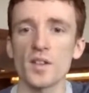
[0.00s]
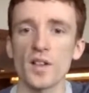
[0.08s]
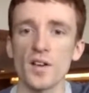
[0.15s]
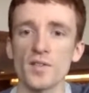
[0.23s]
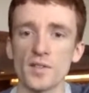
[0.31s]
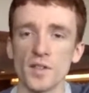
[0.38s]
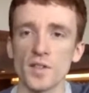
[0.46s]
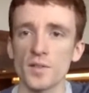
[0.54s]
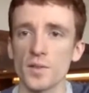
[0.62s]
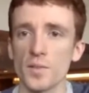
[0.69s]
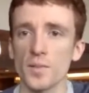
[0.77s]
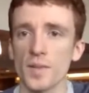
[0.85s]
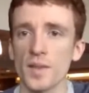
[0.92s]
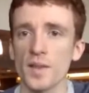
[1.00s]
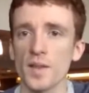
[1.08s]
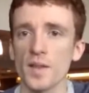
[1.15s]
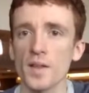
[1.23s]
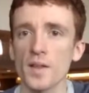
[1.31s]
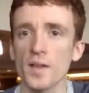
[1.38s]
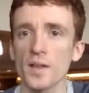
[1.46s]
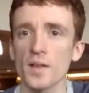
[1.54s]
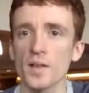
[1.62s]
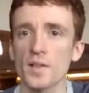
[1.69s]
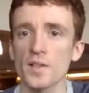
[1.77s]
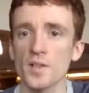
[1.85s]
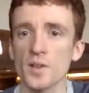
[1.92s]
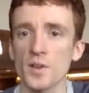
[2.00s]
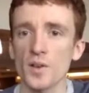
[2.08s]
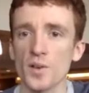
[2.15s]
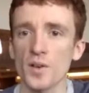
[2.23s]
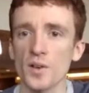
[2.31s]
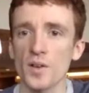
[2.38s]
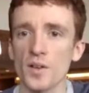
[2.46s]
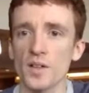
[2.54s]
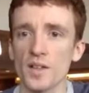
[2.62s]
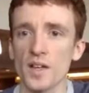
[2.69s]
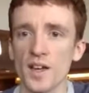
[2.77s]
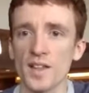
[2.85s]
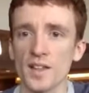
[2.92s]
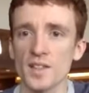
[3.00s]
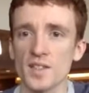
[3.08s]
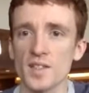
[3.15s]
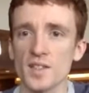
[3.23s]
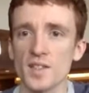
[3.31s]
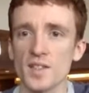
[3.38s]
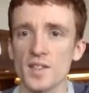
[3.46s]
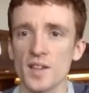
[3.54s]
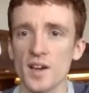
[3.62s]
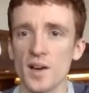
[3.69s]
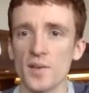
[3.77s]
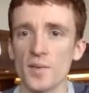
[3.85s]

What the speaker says: to the left of. So yeah, that's you got.